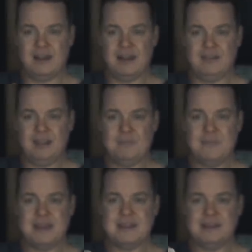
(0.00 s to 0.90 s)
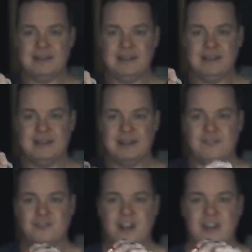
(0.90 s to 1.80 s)
And immediately
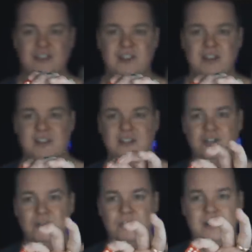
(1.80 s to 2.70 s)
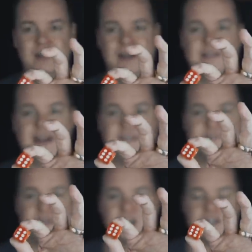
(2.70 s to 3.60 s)
changed it to a dice.
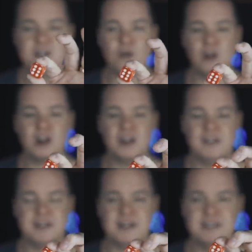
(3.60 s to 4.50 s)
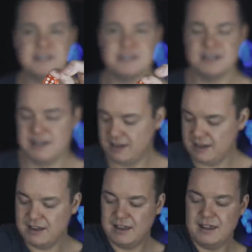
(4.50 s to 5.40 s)
Because they're all looking at the dice,
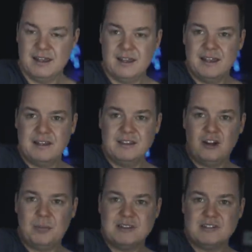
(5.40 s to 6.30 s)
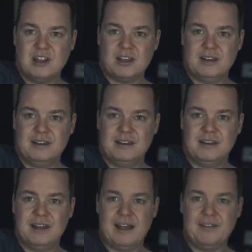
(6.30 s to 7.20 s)
nobody's looking
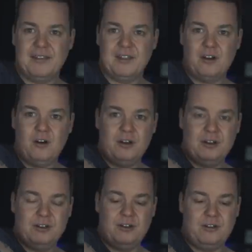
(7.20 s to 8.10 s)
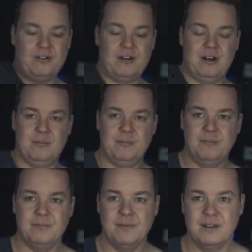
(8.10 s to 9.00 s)
at the coin on your arm,
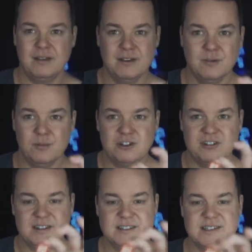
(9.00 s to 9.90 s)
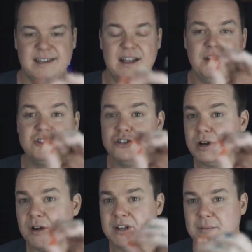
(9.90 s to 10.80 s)
which is insane. Now I do
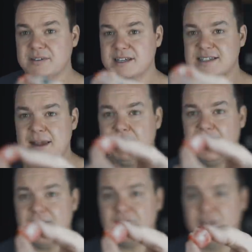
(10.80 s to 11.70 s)
have double stick tape left